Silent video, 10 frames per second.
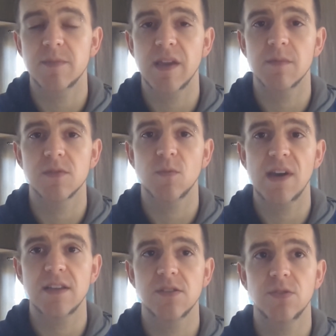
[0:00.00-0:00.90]
becomes a
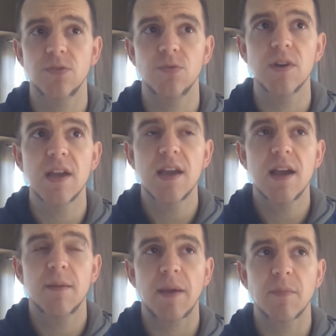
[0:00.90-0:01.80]
way to
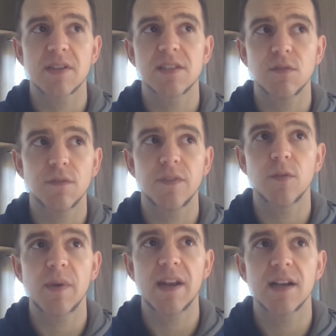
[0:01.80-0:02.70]
make myself
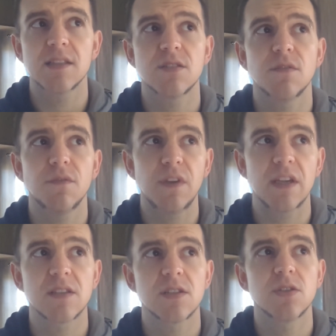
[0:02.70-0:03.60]
feel better, to
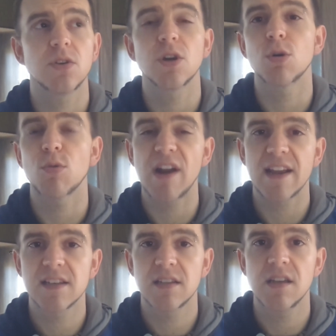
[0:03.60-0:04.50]
fix, to
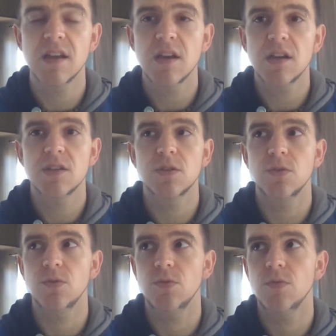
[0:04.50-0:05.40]
correct,
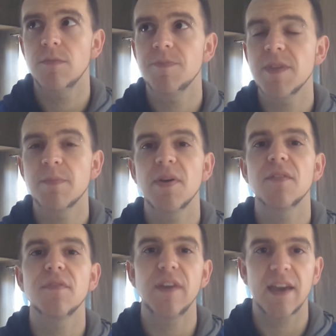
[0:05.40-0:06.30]
to
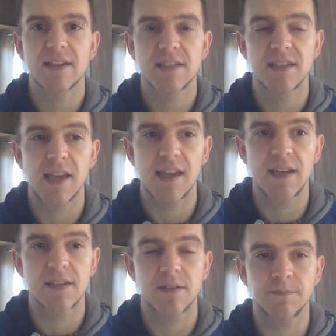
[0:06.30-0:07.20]
perfect.
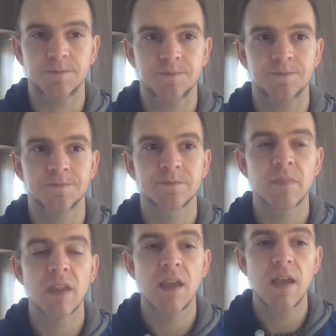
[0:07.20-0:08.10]
And
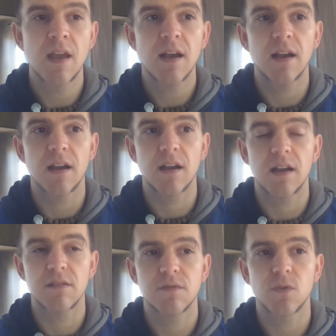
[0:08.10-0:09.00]

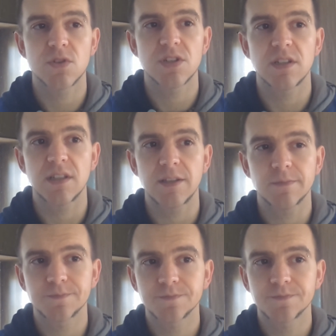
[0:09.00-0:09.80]
unfortunately,